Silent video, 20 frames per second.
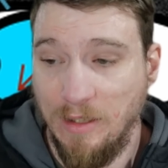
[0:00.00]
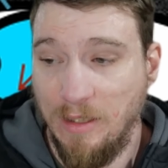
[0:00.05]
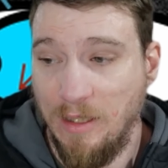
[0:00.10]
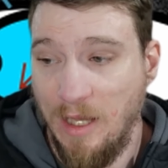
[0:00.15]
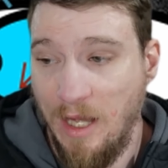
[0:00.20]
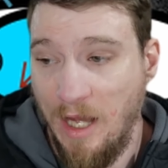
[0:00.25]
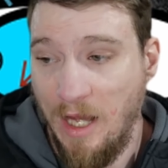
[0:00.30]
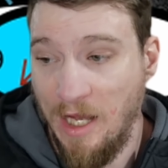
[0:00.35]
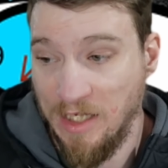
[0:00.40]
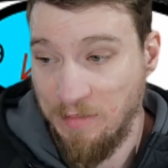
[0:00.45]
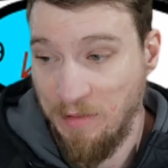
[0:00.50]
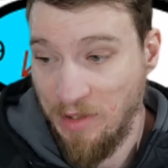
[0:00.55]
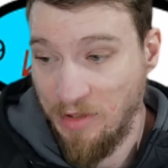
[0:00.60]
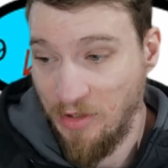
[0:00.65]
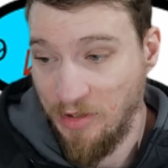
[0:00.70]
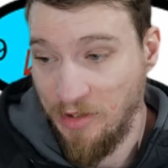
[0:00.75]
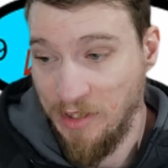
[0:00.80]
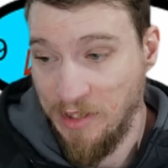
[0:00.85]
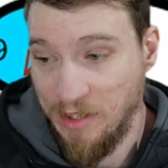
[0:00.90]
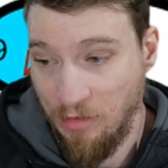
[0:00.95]
especially
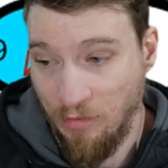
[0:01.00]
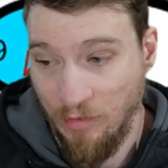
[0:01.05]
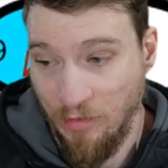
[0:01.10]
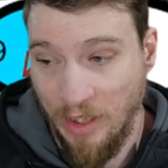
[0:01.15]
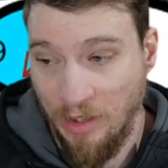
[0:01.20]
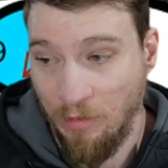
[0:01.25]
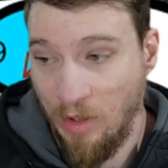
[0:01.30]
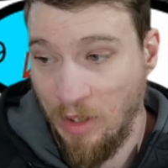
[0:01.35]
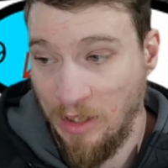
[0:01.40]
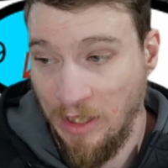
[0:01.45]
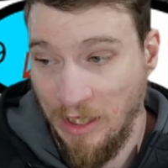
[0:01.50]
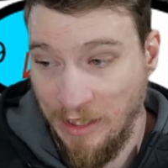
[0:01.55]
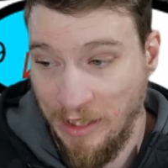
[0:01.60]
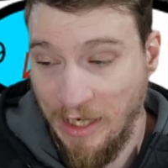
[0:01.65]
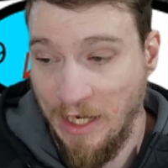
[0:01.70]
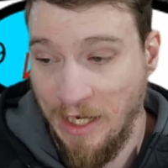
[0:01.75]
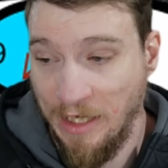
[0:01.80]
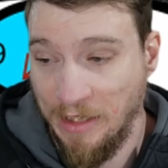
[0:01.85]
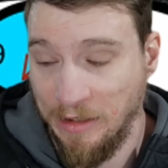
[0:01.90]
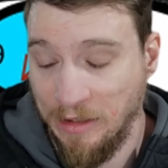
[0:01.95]
this green one.
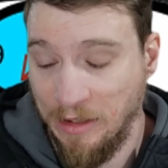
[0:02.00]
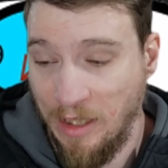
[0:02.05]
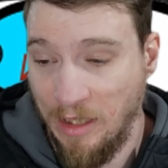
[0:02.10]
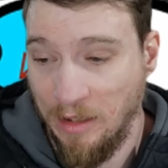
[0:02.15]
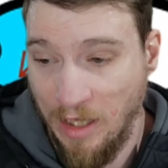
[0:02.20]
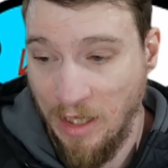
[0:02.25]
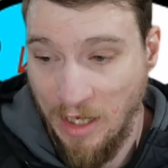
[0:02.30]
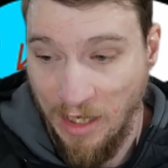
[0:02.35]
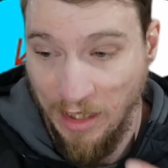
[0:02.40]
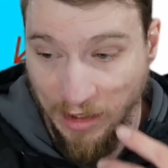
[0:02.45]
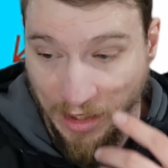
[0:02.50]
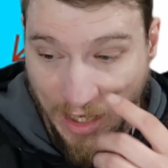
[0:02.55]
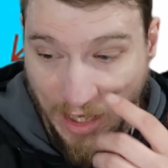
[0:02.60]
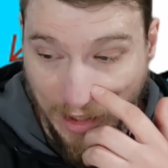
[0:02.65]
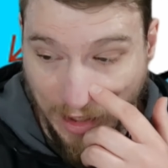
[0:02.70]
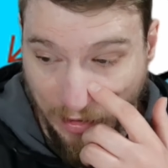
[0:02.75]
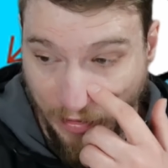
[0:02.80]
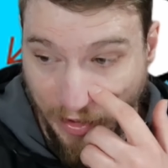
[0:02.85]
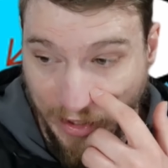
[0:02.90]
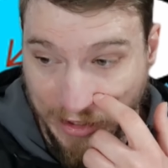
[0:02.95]
Again, a lot of
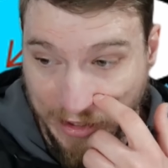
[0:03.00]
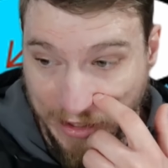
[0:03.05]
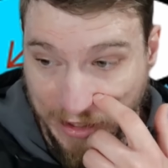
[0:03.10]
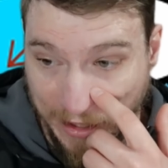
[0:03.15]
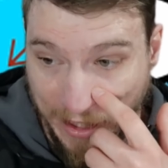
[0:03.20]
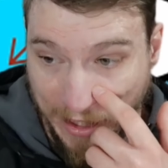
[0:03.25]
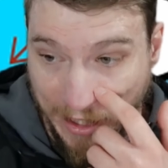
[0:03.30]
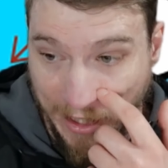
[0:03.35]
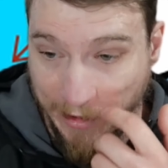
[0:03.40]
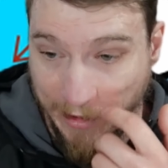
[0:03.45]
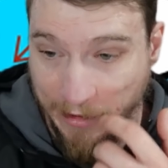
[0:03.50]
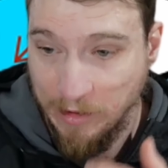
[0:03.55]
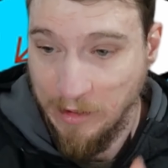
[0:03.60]
green today,